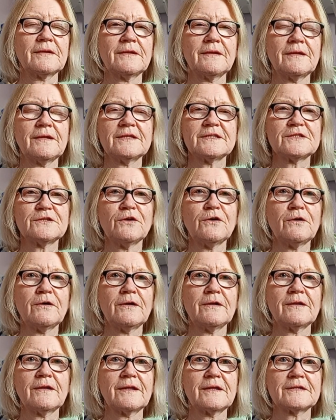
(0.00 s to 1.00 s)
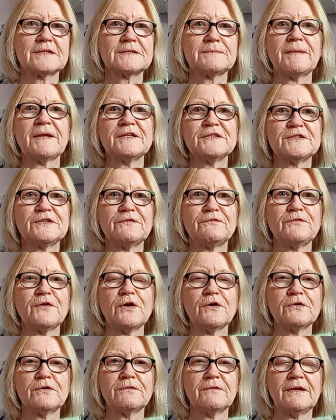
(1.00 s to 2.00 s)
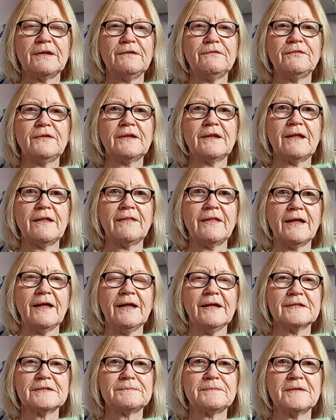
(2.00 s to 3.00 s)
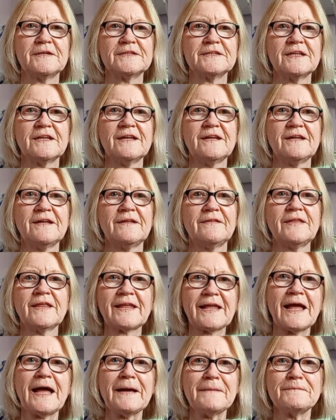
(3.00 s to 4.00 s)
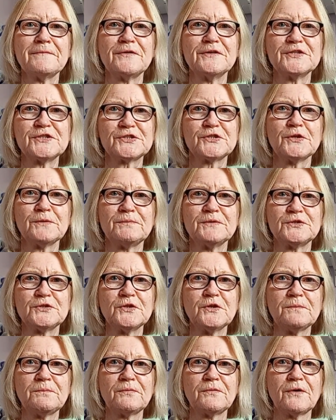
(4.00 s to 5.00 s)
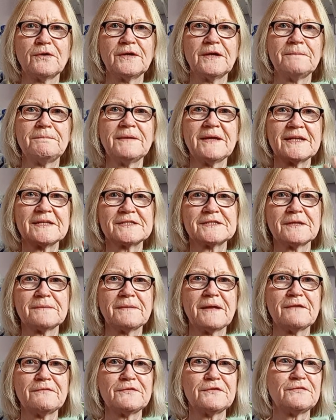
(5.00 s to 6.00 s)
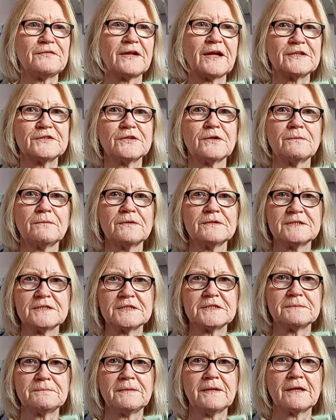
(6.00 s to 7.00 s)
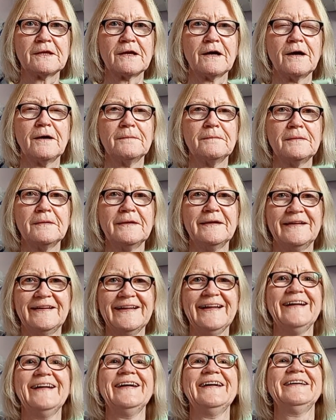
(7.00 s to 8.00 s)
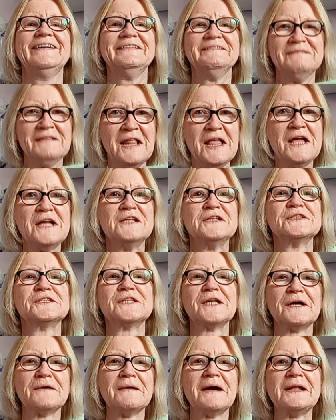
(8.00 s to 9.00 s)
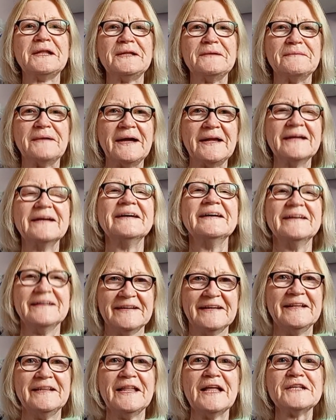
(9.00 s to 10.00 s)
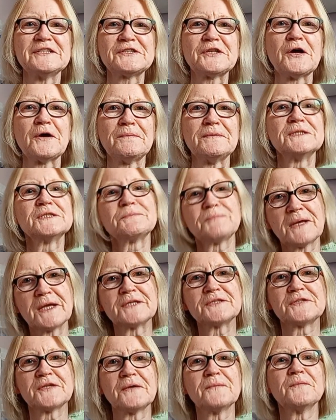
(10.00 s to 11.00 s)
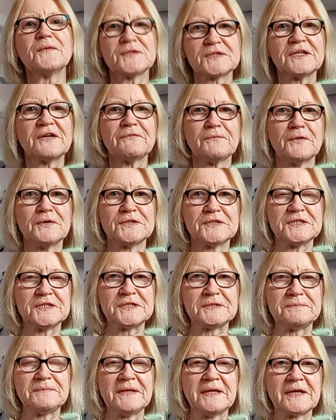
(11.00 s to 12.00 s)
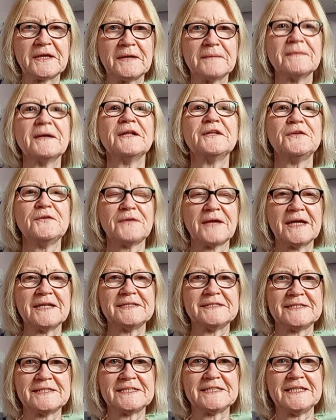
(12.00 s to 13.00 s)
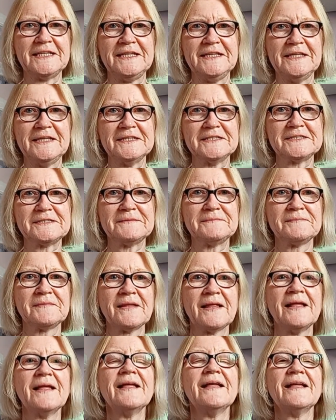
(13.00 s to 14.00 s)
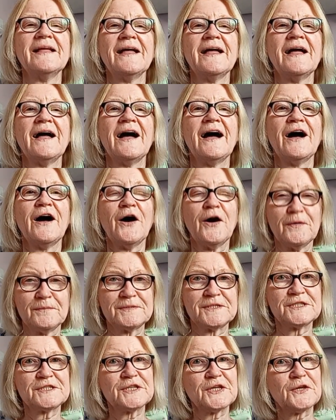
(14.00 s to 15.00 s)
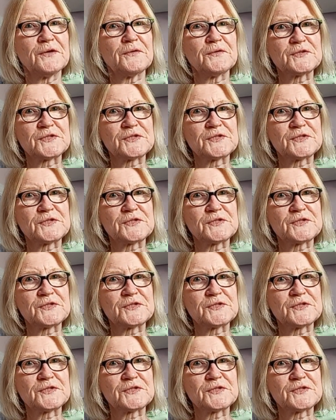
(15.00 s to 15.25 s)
It's not an expensive phone or anything like that, but the camera is super duper on. It picks up everything I don't want it to pick up. So anyway, let's hope it's picked up what I want it to pick up and you get to see this. Hope to see you all